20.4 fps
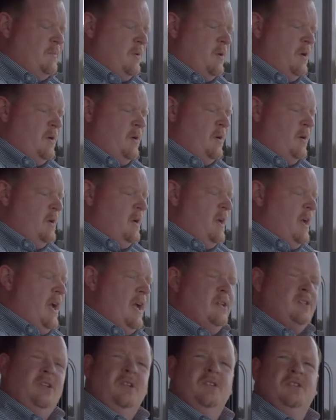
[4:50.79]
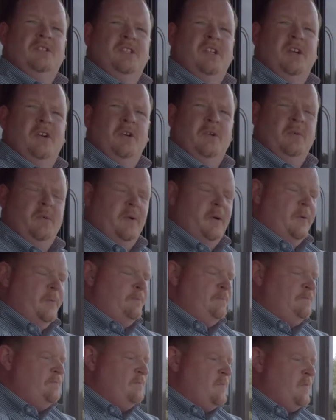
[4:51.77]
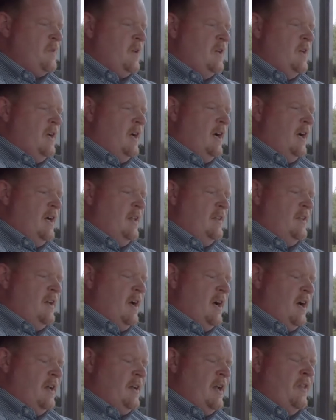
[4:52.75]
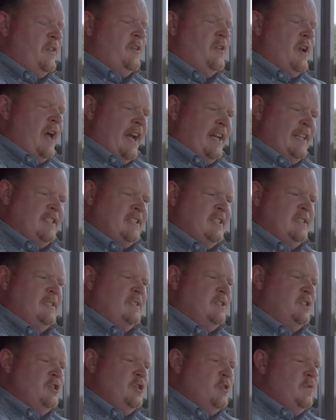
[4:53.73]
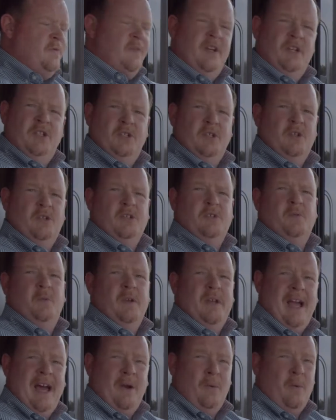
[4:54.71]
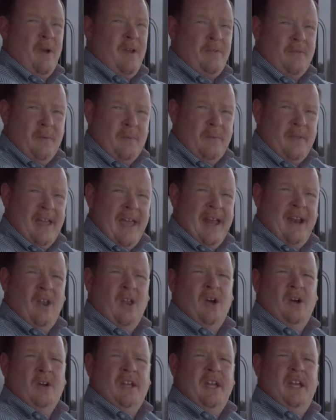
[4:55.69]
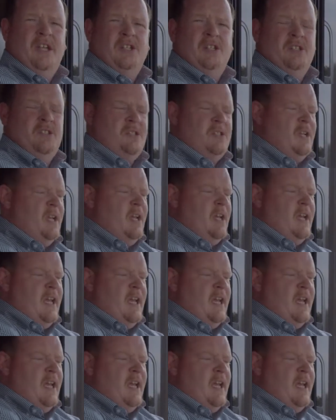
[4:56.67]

your hands on the steering wheel. Another nice new feature is we got away from the analog gauges